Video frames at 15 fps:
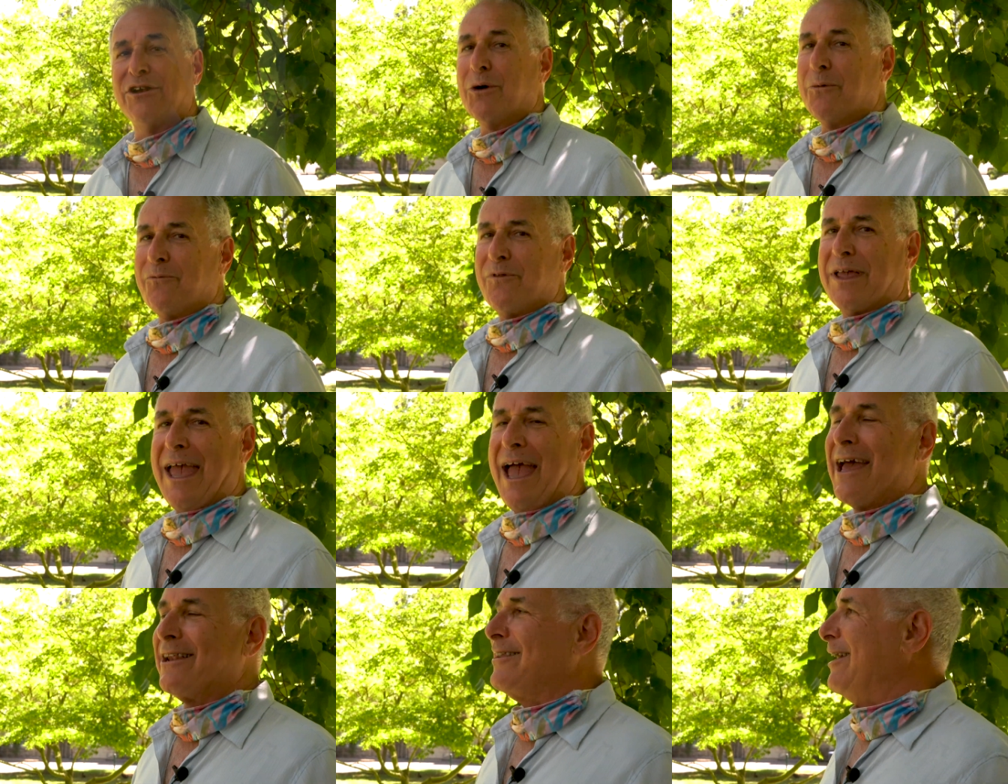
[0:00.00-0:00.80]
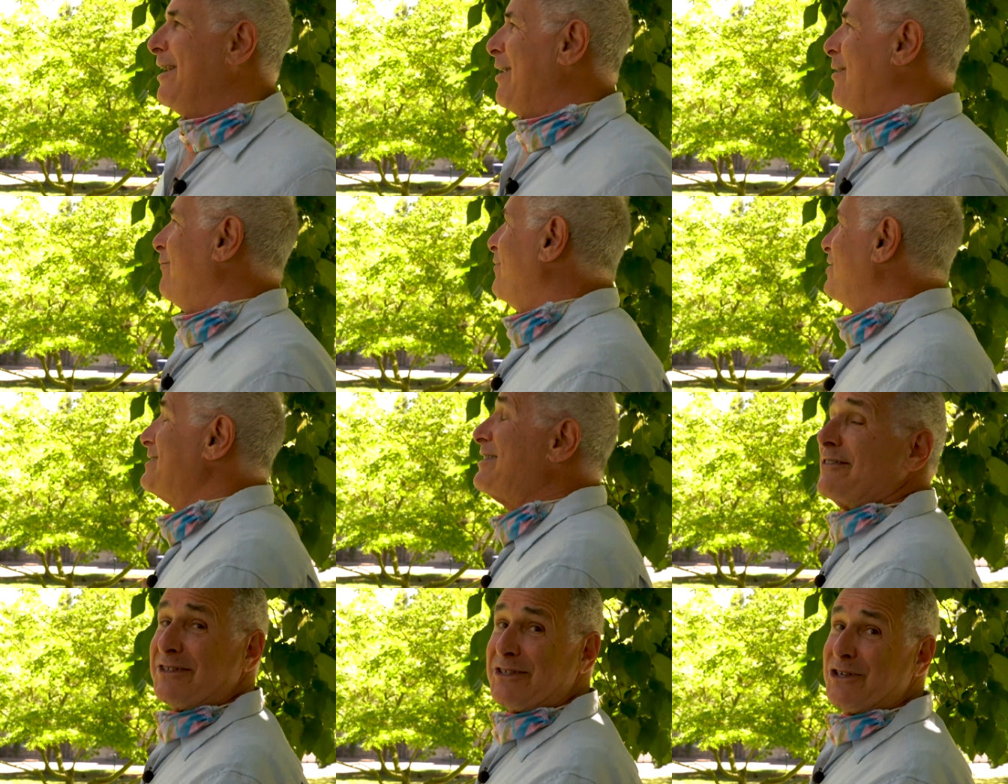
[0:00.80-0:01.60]
And don't forget,
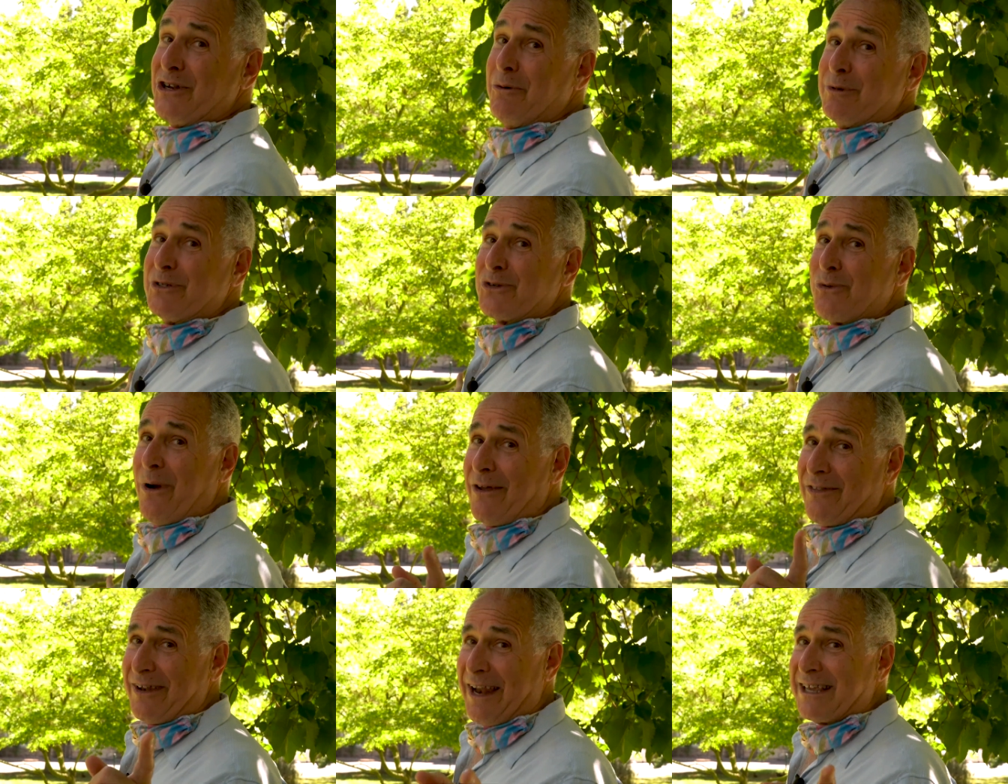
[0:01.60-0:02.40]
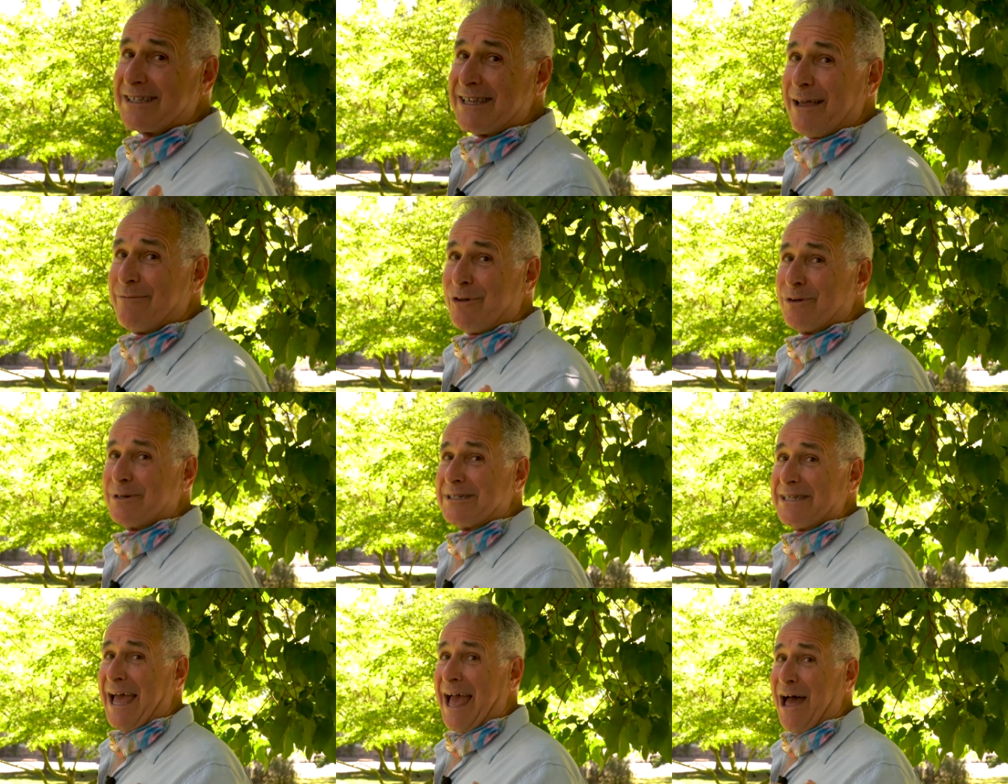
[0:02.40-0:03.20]
visit the Sonoma Square the next time you're in
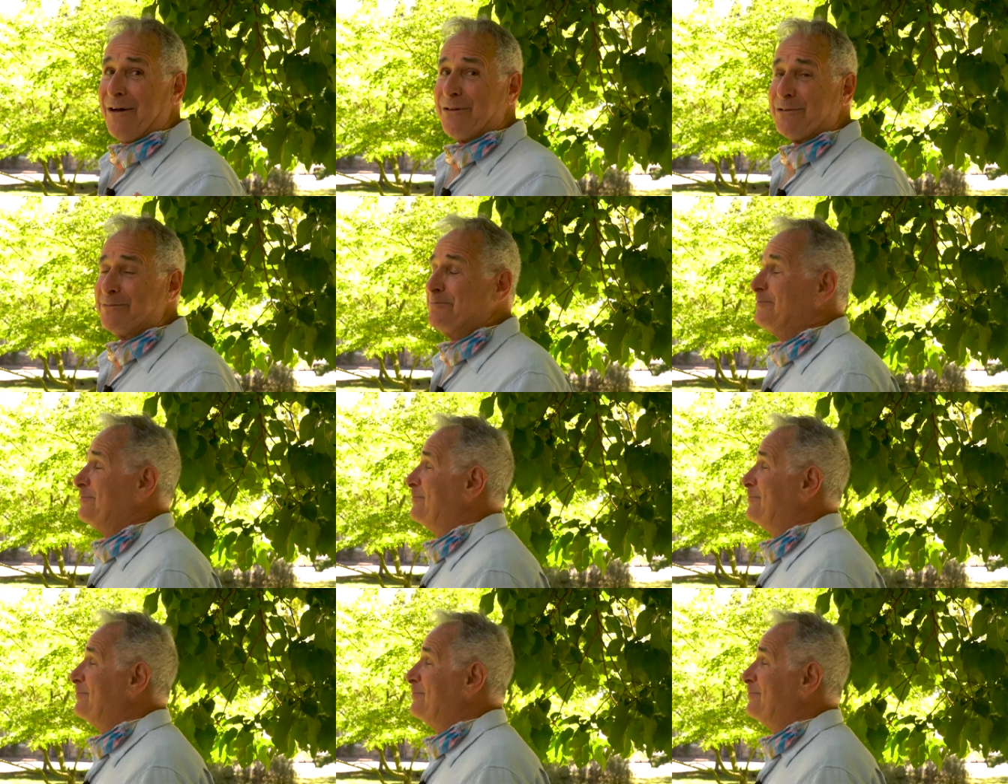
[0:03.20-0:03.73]
town.